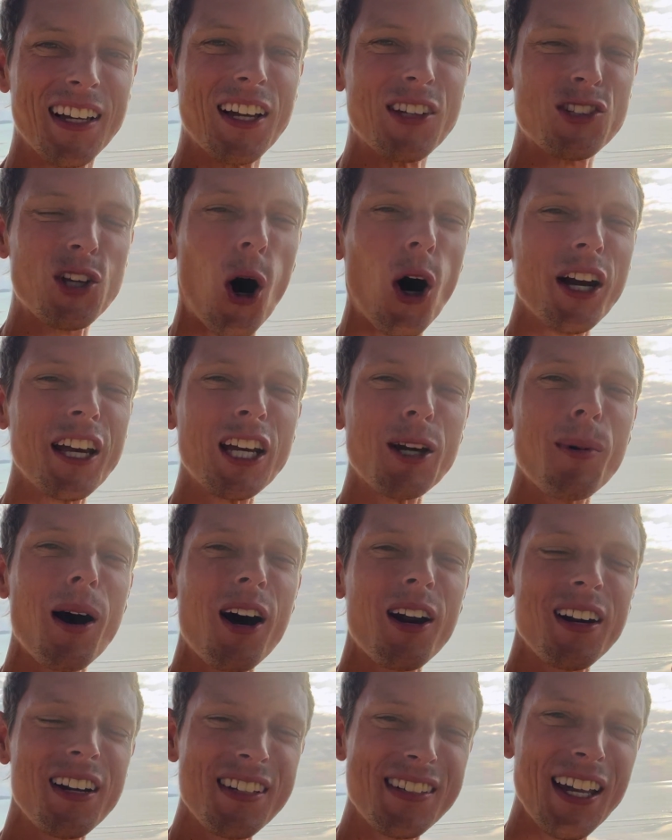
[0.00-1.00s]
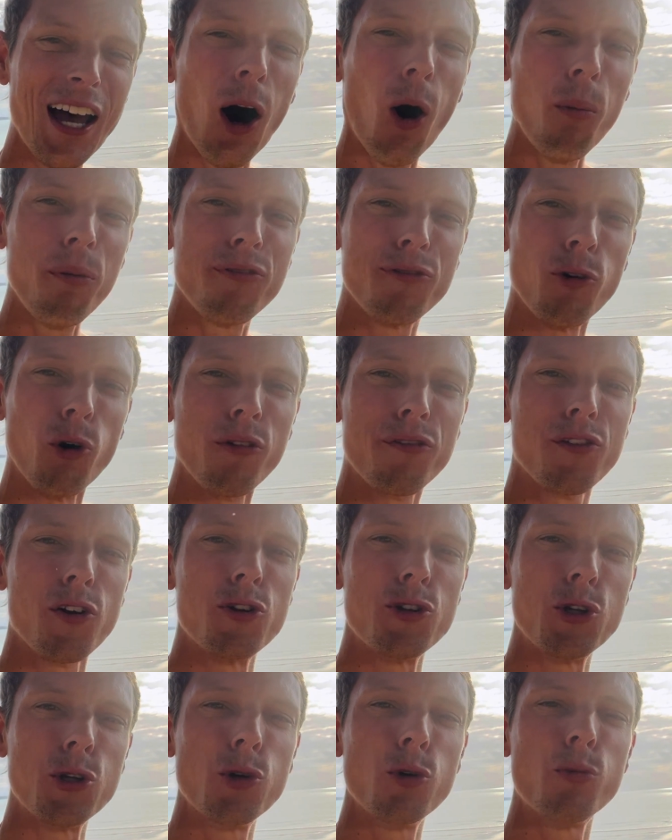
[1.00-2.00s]
Talking about it is helpful for
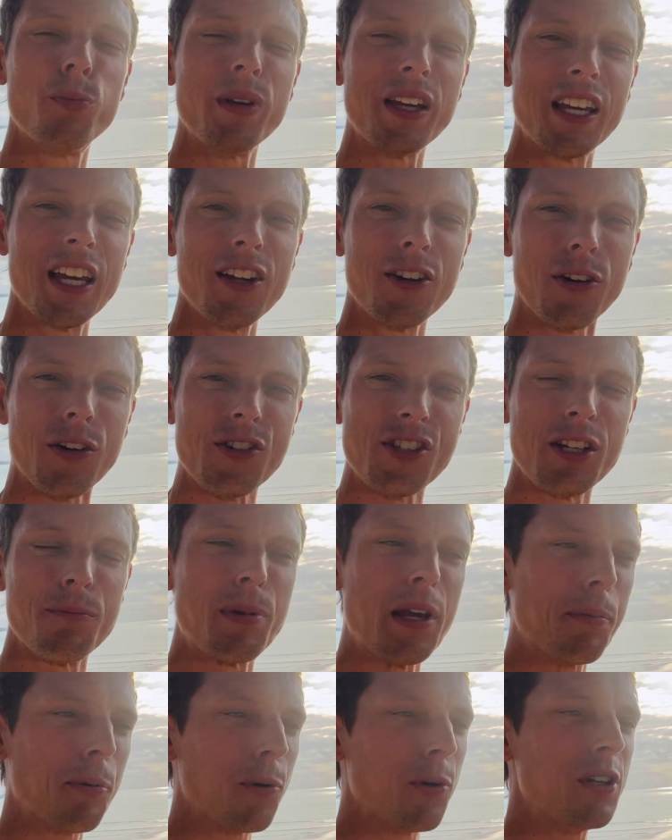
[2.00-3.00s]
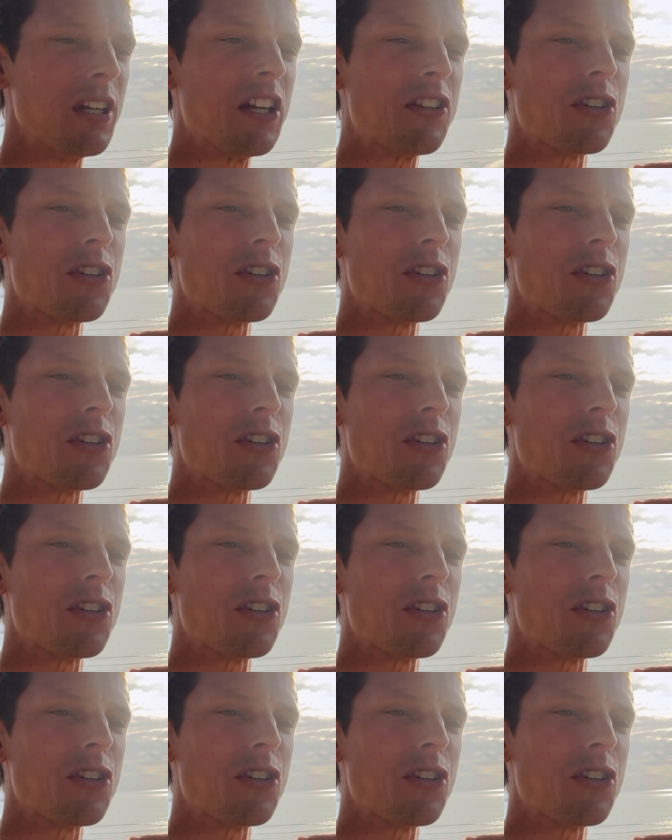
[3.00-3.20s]
new beginners and people who need